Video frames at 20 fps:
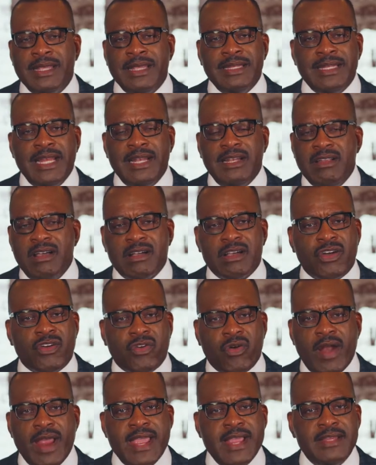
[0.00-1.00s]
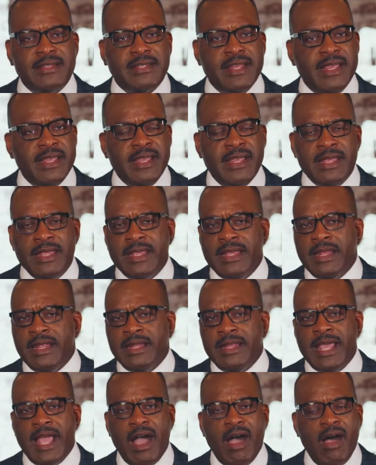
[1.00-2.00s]
They look crazy.
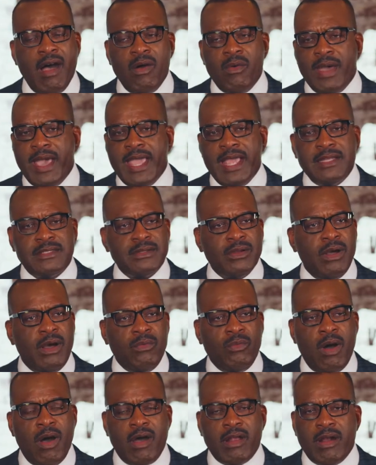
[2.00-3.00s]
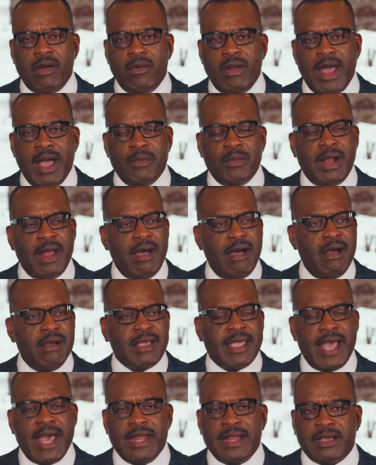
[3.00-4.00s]
They always are walking around with all
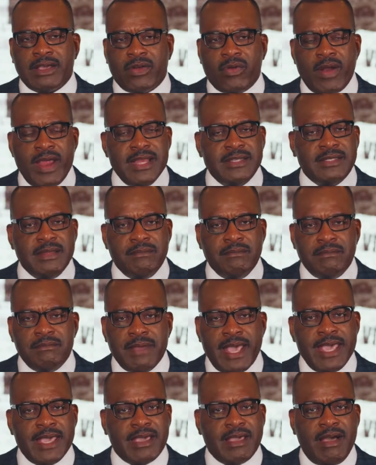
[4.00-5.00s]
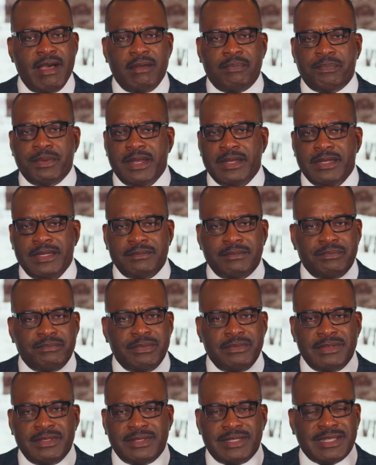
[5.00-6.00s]
kind of crazy makeup and
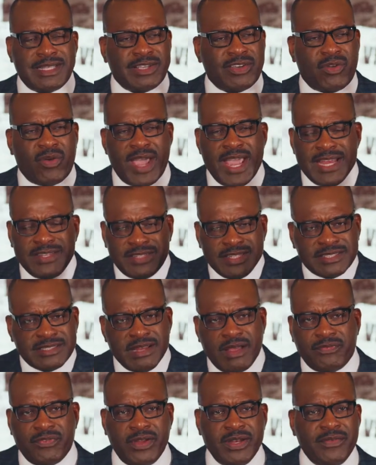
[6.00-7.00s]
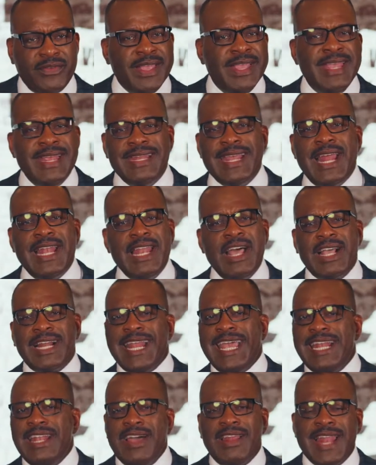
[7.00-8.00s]
crazy stuff on them. They
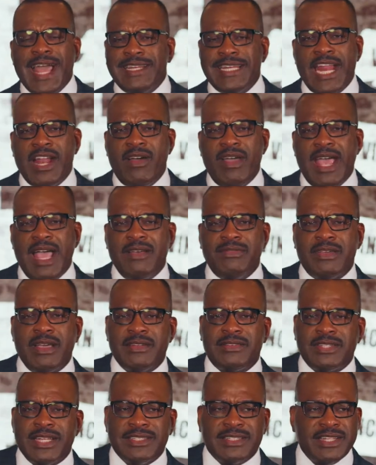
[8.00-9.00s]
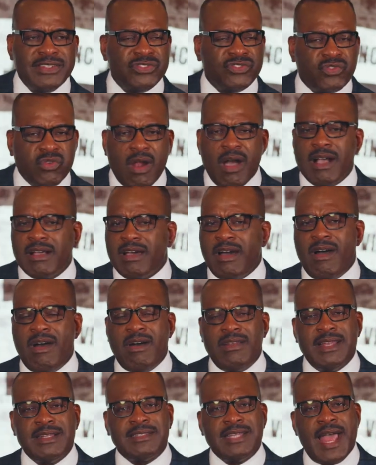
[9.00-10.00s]
look like they don't have good sense. They're drunk all
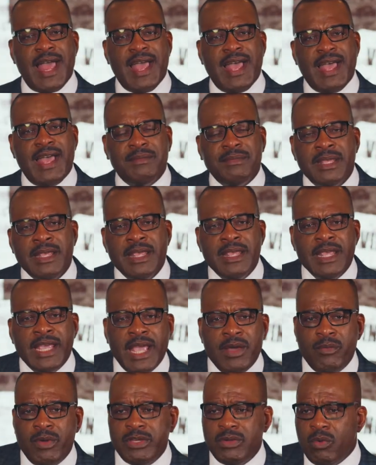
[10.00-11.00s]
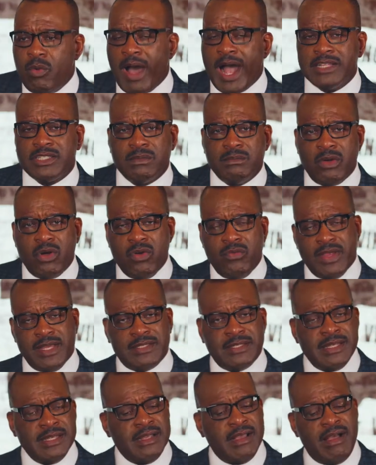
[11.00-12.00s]
the time. And when you watch
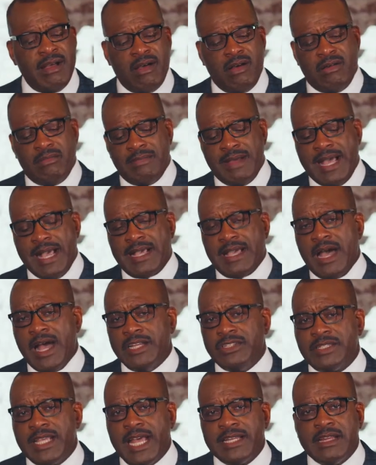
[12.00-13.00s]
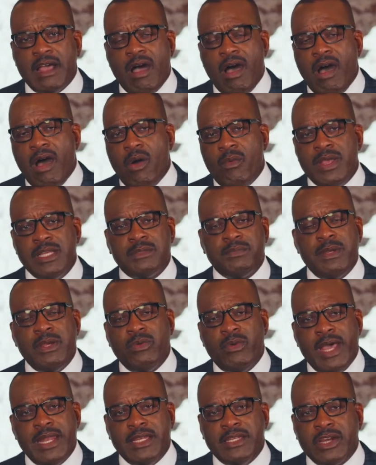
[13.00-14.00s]
movies, oh, my God, you got to always be
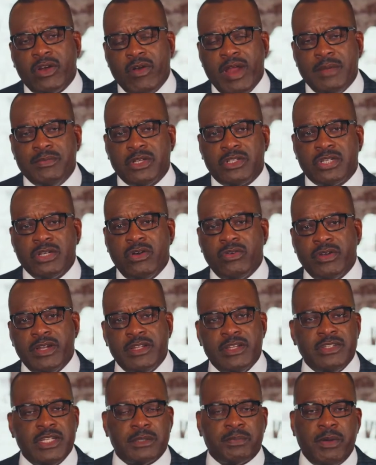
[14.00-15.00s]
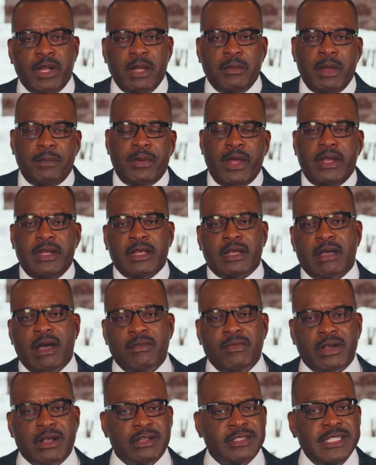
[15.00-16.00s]
ready to grab your children and just pull them up under the cover
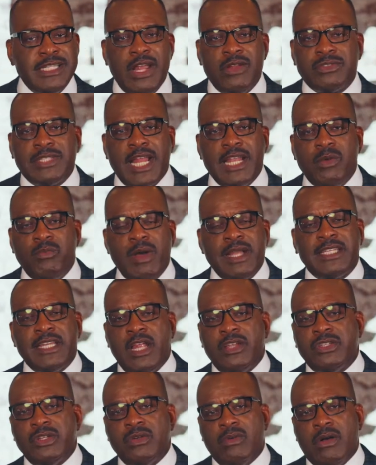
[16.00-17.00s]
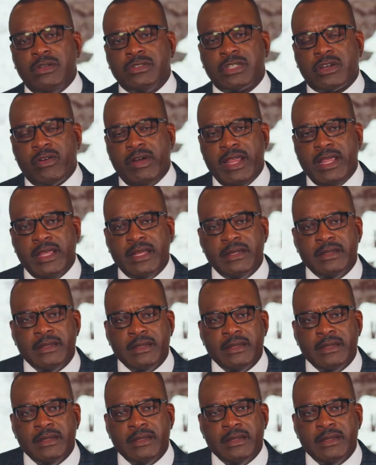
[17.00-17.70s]
because they don't tell them what they'll do on screen.